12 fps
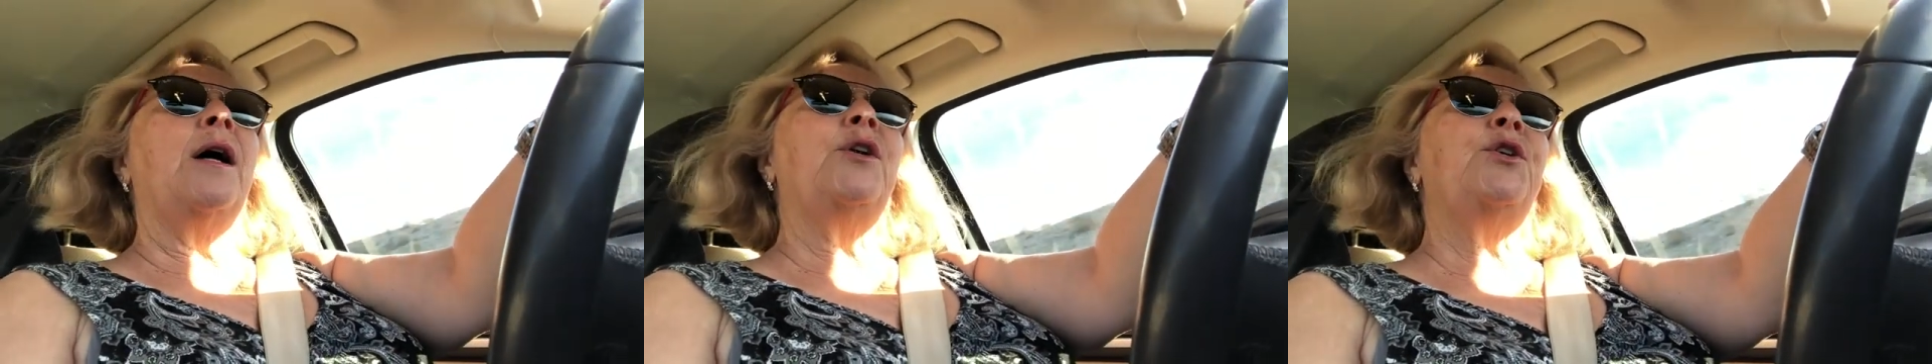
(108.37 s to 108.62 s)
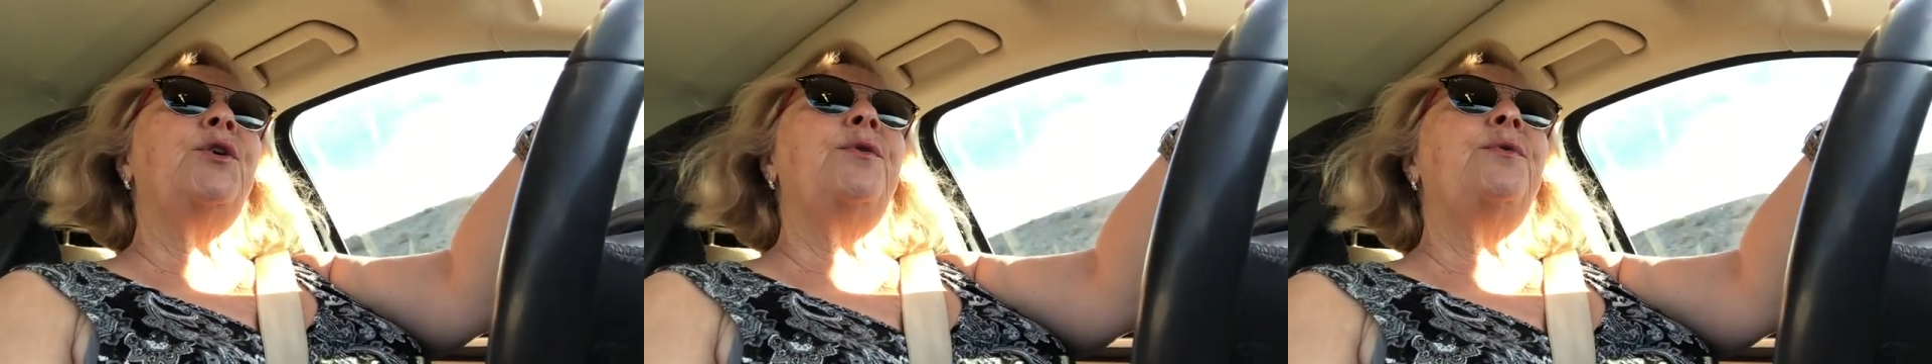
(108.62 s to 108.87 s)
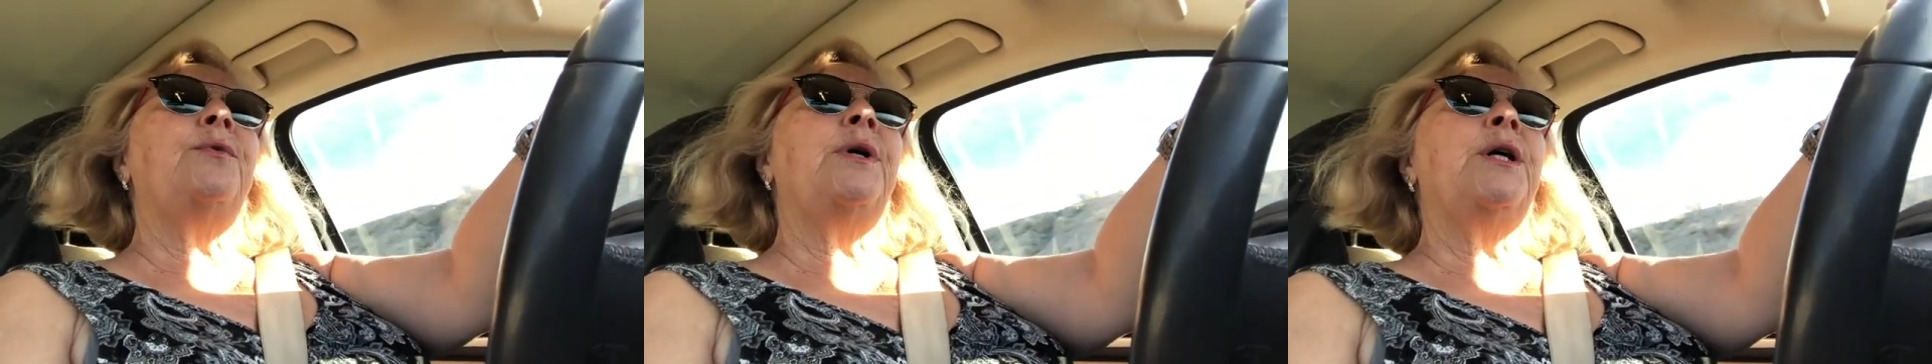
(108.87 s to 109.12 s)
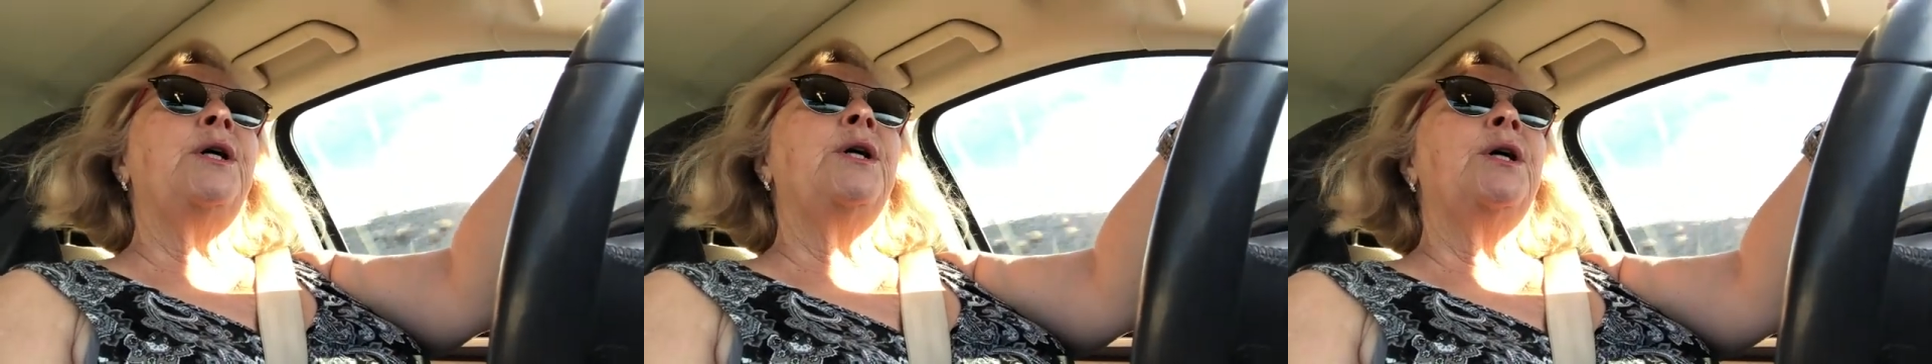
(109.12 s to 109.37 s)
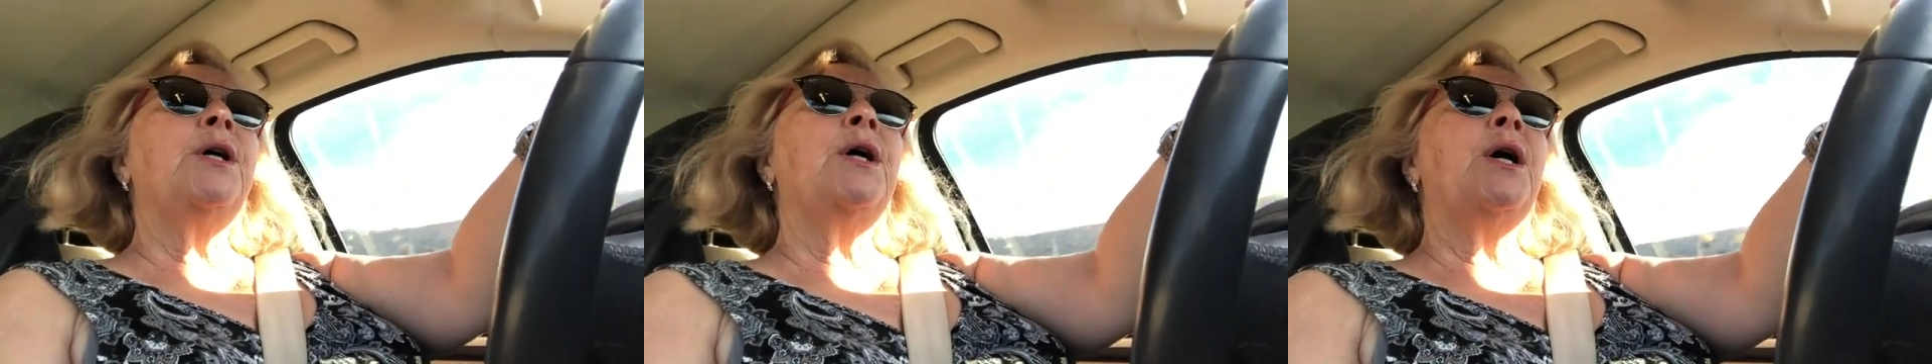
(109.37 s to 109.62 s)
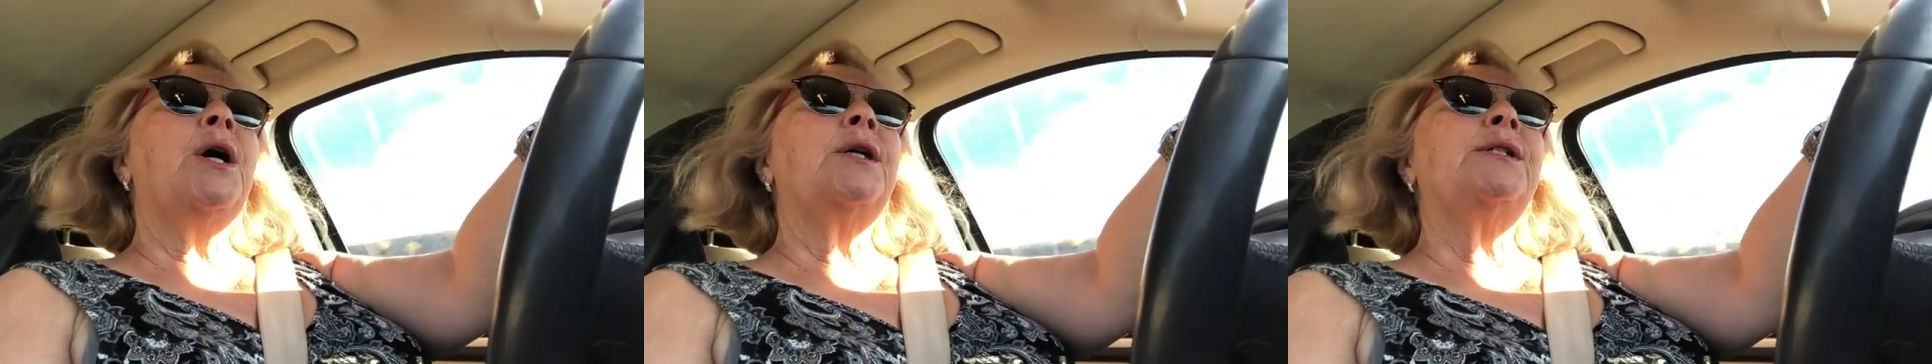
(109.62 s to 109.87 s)
Are you
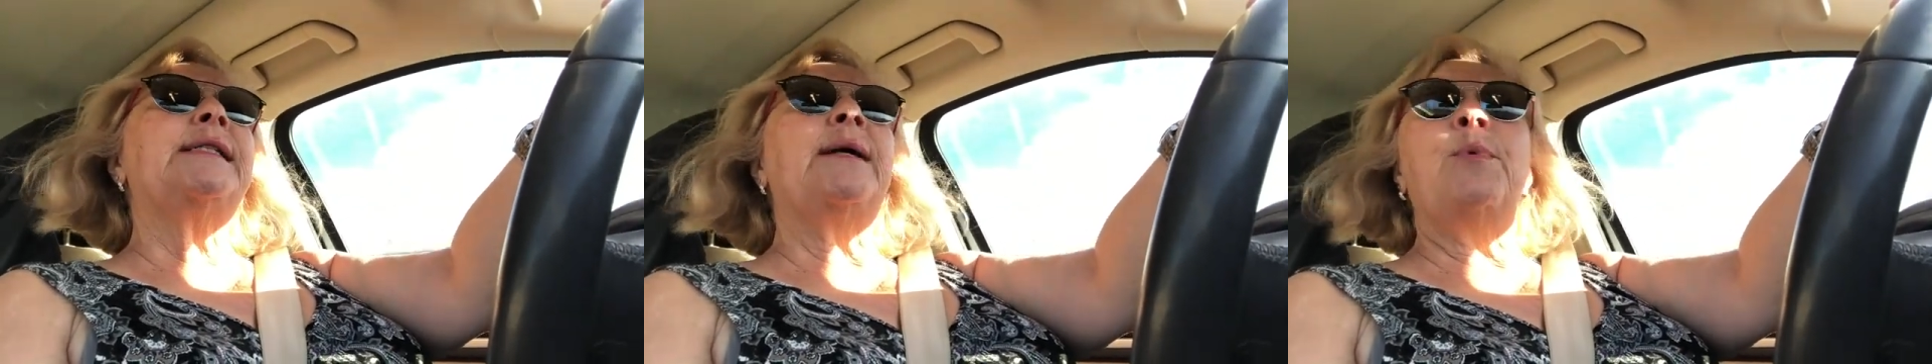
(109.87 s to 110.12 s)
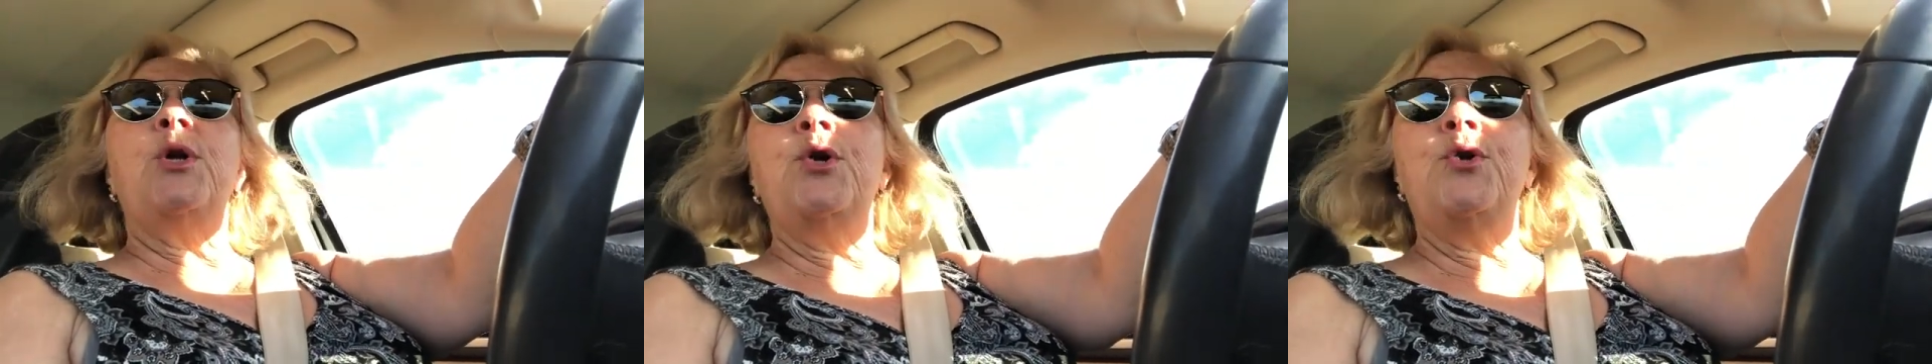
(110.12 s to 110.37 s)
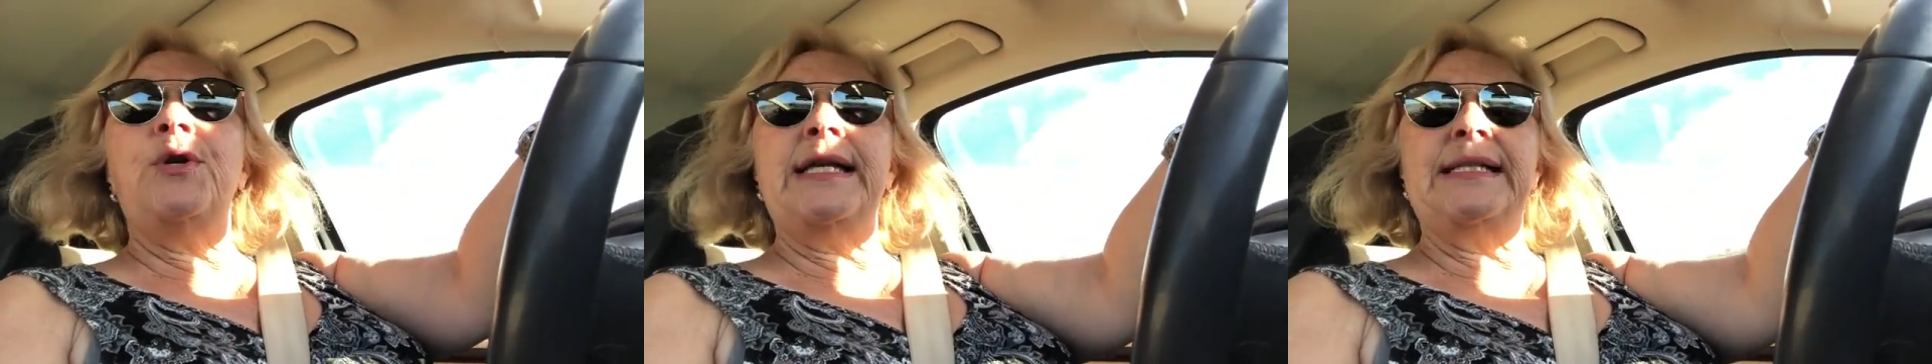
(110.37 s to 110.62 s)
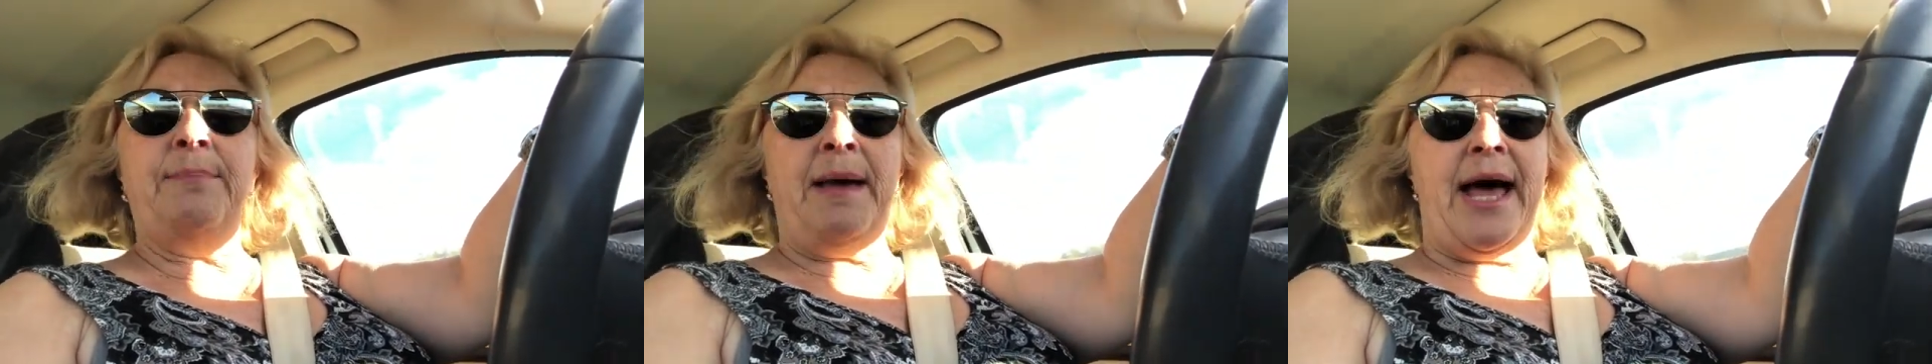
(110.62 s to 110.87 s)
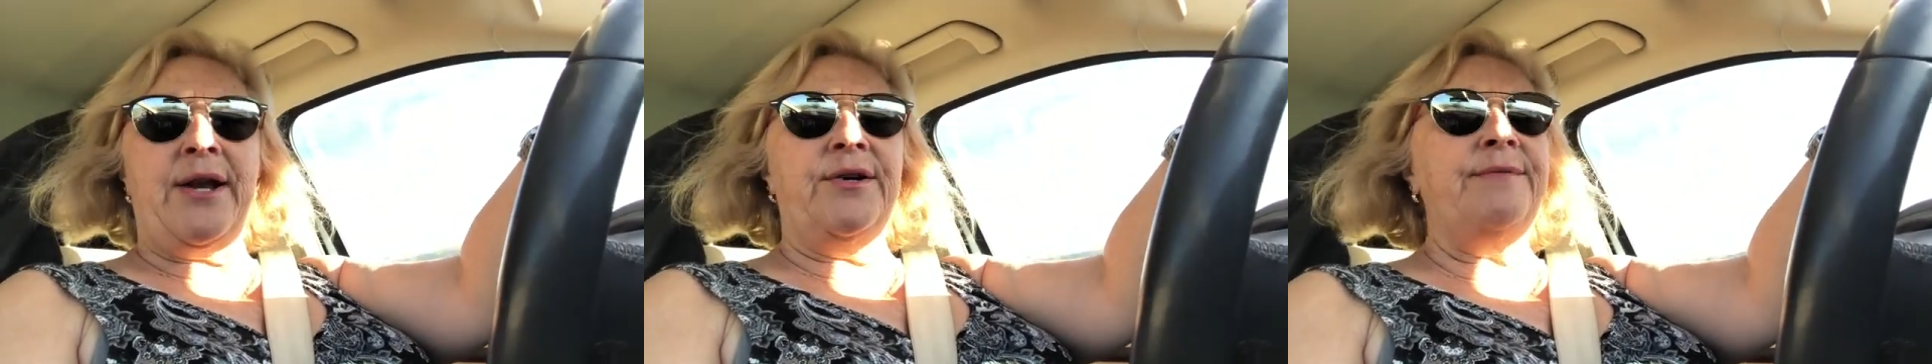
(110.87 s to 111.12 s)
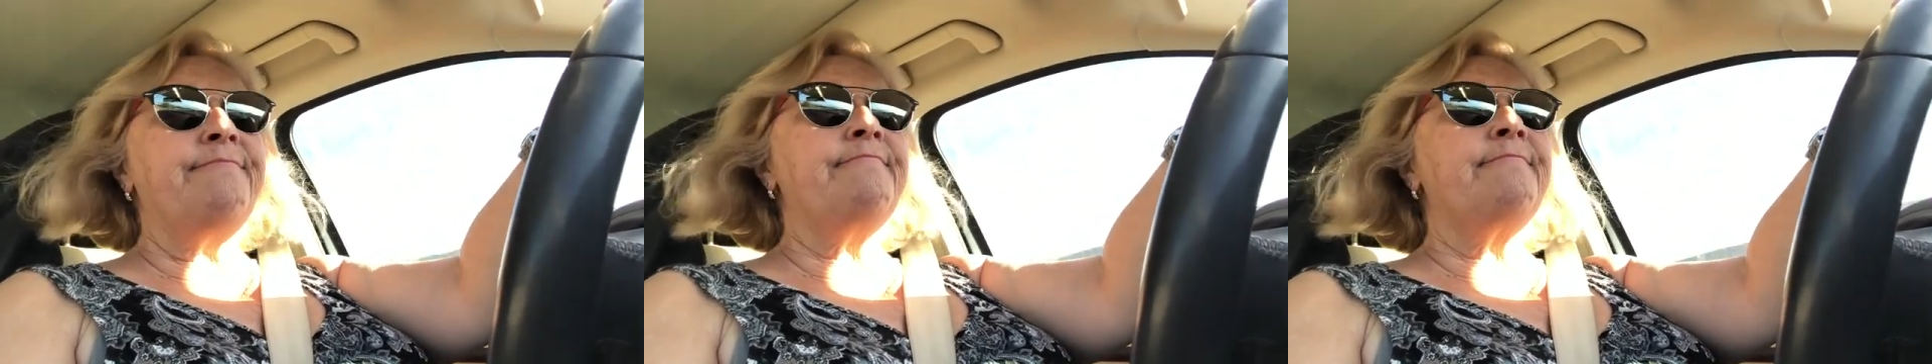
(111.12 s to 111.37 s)
someone who needs a
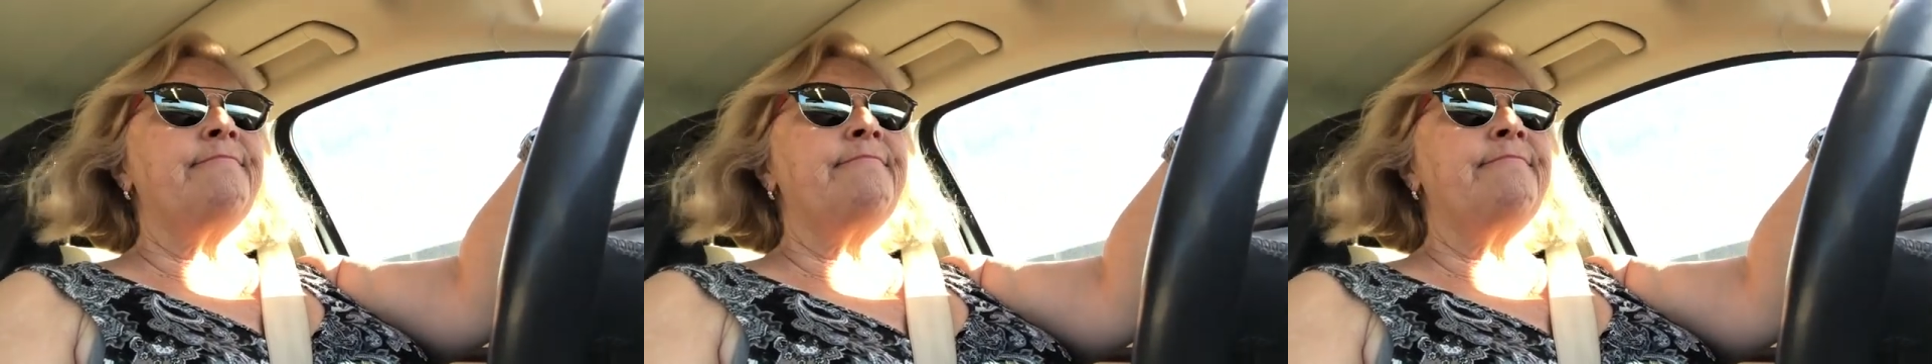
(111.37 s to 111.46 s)
pattern,